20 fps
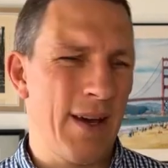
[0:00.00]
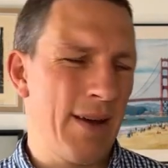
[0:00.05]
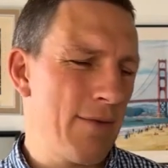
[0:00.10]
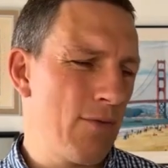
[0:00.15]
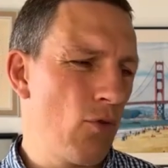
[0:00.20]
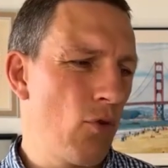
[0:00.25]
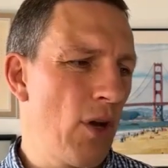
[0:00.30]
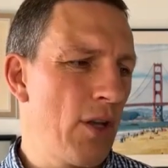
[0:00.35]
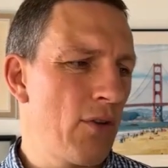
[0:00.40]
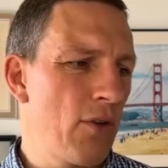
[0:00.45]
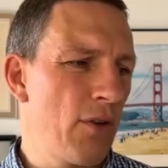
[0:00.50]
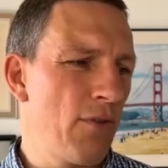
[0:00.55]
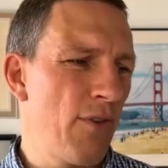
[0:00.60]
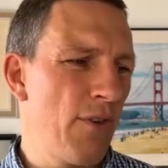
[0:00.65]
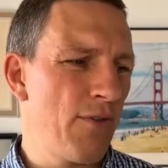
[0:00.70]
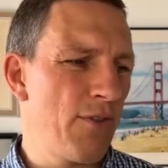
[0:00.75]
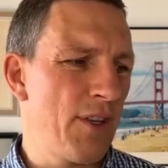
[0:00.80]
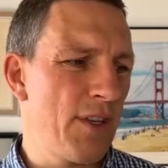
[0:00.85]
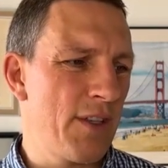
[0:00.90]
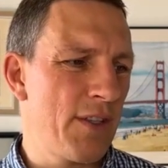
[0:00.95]

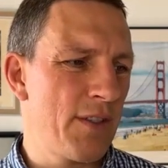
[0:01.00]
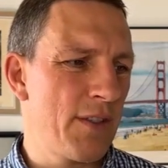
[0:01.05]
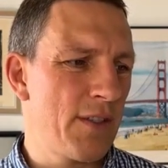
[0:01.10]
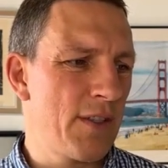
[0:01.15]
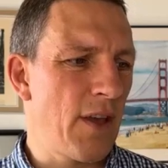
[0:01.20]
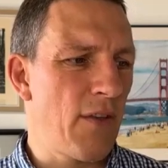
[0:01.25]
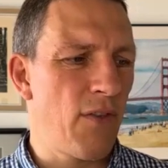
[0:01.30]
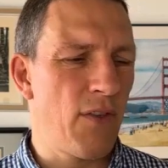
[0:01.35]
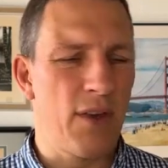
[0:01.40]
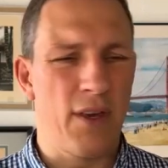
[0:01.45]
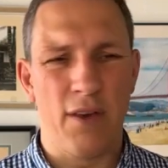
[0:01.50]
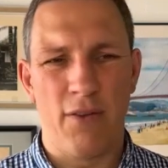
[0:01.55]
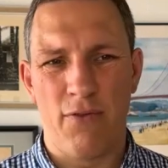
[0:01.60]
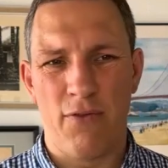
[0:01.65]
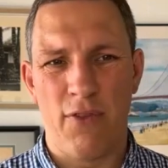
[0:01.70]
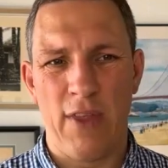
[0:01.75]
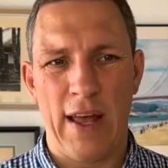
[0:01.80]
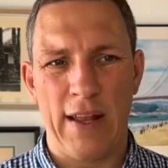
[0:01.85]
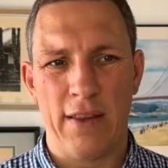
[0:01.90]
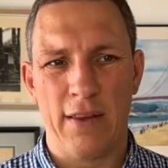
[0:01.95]
250 is something if
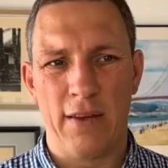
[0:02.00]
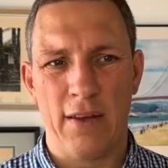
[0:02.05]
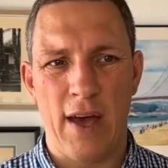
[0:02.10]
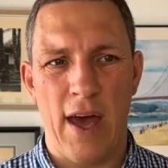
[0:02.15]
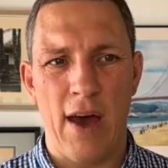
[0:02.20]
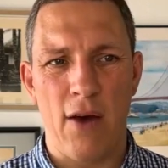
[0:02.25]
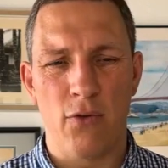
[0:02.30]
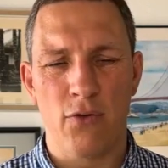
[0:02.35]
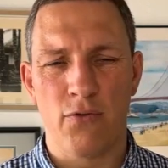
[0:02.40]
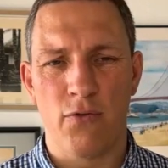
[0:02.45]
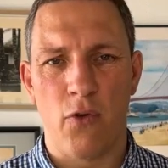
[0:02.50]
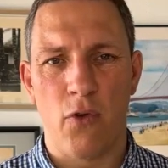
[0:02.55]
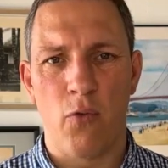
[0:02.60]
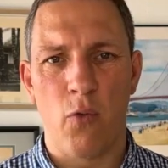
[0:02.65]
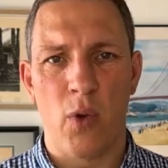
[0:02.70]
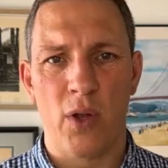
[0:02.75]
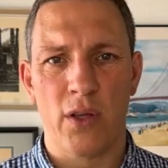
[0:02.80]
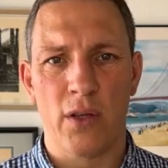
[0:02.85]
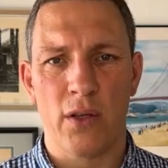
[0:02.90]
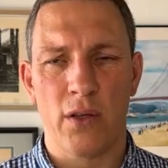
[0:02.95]
that house for
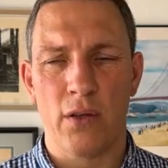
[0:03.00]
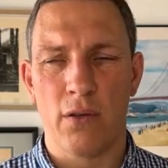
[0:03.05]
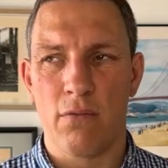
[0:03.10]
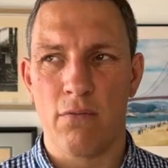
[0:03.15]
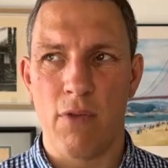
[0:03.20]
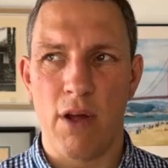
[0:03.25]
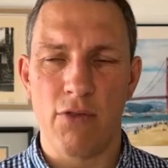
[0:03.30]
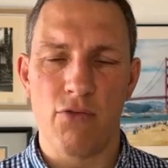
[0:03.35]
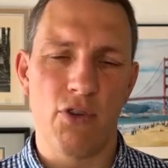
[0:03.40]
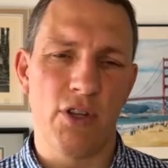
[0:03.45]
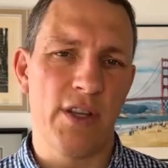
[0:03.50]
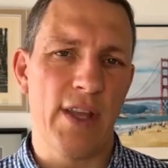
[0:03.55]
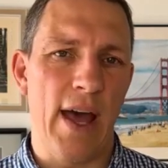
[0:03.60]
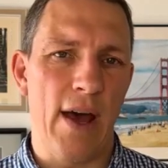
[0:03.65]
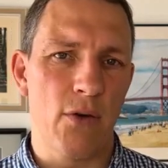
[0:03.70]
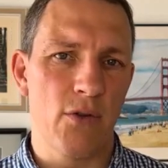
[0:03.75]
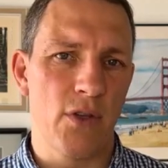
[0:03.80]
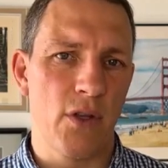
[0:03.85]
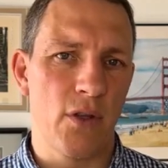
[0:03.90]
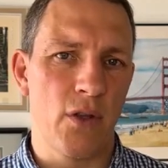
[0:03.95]

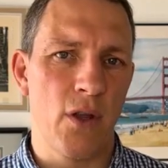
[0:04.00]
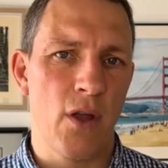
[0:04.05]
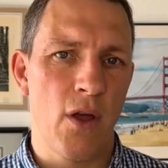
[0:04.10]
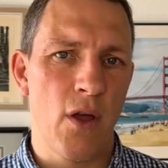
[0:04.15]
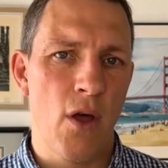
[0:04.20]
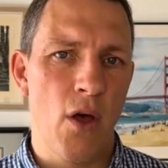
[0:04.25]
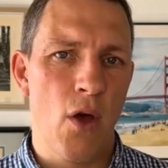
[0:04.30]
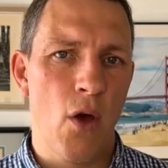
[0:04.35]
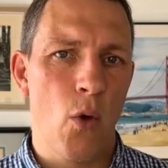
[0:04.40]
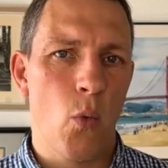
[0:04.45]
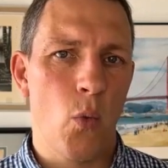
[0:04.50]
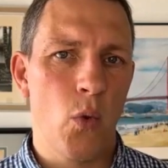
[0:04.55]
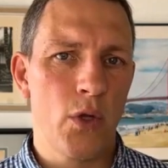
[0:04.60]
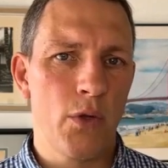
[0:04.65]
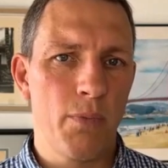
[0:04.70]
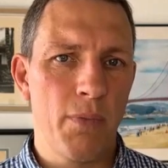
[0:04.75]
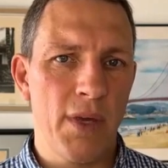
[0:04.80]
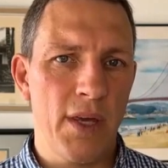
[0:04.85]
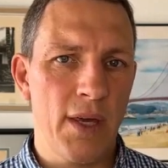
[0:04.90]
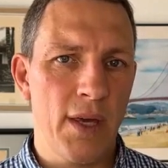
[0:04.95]
100,000 would
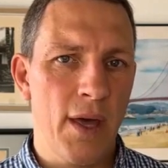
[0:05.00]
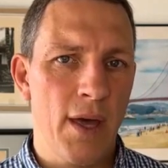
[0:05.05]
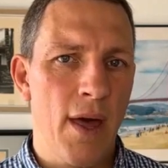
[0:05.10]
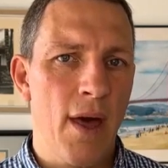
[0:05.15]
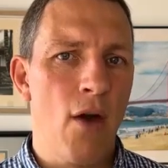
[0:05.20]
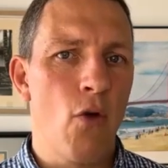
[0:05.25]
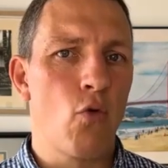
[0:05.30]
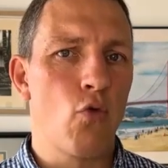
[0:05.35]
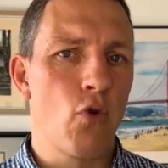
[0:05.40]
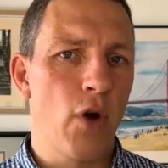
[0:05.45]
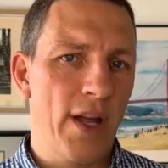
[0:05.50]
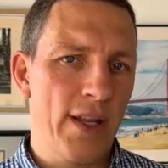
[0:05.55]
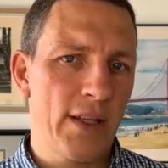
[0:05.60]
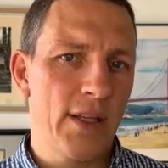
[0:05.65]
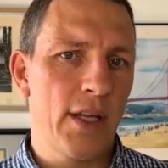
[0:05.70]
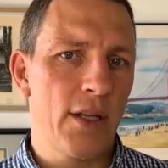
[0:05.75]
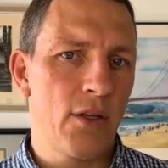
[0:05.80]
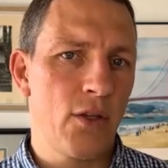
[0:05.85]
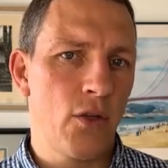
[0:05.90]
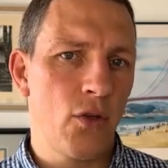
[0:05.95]
be
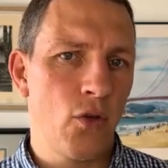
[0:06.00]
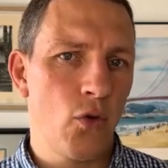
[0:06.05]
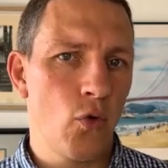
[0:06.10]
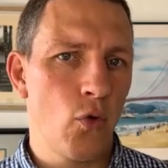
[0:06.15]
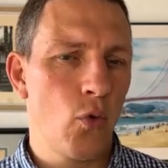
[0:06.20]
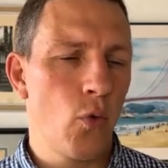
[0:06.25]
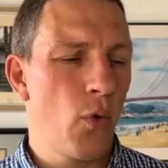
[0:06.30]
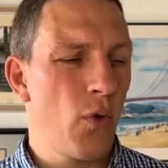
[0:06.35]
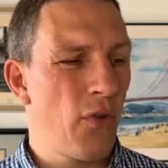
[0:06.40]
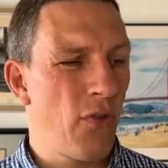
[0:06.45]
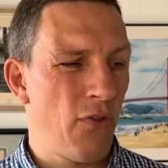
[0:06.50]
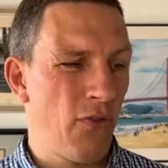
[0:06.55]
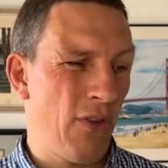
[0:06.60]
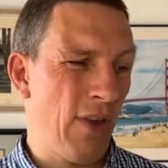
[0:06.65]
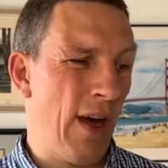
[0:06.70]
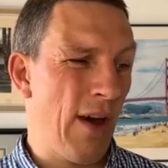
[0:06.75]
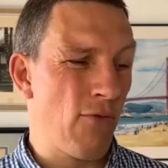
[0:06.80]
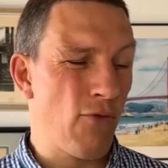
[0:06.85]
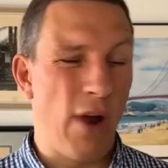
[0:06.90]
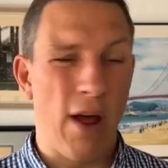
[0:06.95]
rented to you with
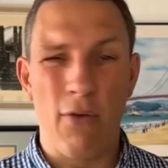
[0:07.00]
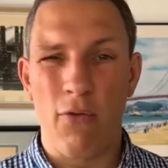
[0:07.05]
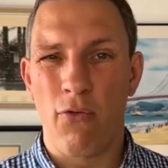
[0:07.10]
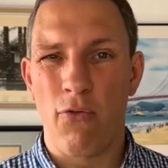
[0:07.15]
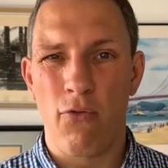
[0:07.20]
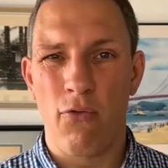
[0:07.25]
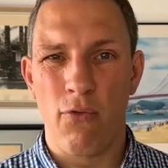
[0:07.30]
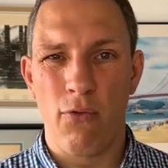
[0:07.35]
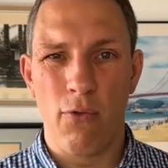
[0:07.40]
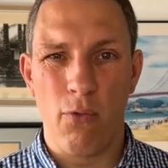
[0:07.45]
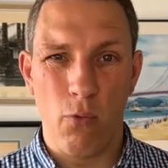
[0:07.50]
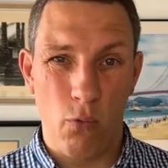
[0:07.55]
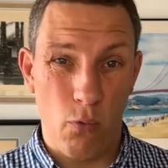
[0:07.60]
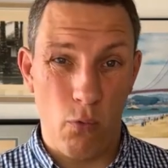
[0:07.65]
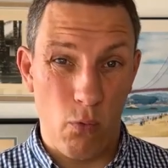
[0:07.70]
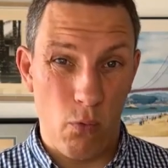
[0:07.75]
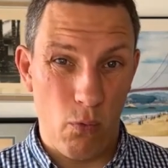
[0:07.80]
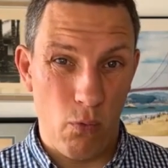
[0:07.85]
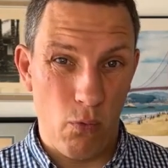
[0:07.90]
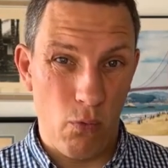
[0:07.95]
around
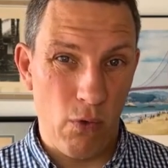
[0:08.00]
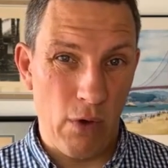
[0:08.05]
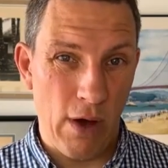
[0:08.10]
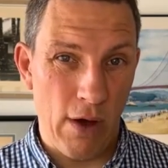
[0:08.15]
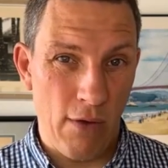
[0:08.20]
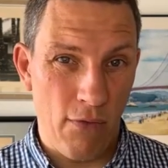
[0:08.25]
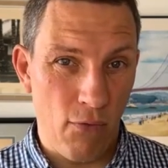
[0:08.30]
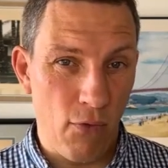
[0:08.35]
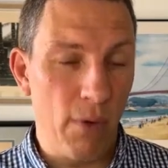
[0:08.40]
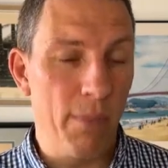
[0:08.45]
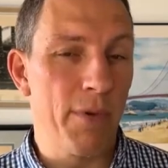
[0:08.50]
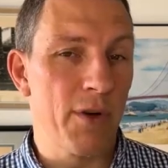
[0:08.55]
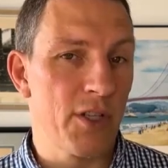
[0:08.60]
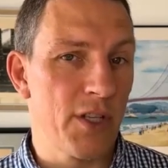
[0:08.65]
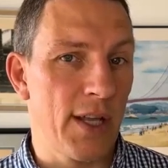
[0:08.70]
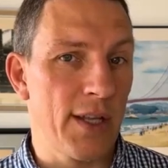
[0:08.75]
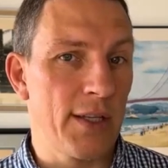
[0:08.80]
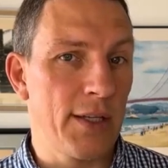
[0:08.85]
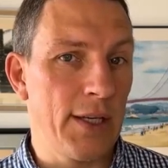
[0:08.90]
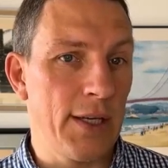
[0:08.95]

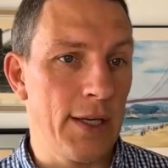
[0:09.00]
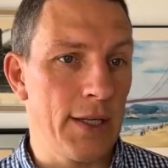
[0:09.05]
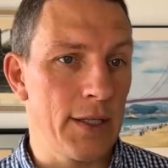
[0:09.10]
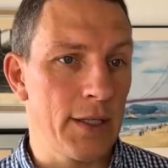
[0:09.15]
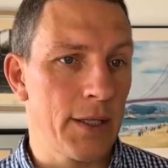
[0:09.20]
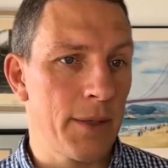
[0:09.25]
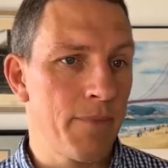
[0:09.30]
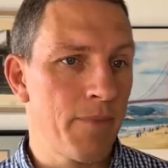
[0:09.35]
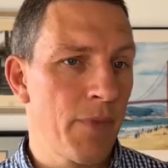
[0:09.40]
3% yield.